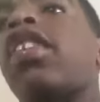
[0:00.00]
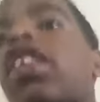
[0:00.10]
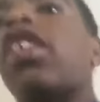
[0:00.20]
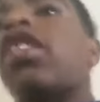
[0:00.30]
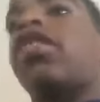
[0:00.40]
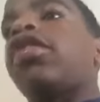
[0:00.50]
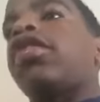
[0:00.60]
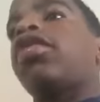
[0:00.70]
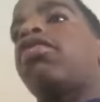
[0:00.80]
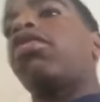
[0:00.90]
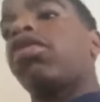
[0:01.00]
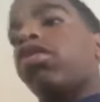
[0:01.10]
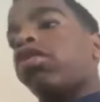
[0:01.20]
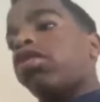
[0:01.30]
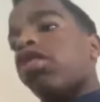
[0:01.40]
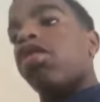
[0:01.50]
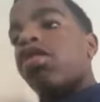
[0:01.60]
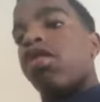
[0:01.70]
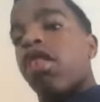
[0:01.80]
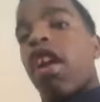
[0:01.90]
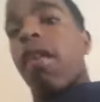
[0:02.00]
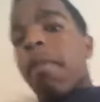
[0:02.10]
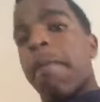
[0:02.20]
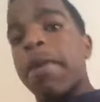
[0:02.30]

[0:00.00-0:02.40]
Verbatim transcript: dead, serious, because if my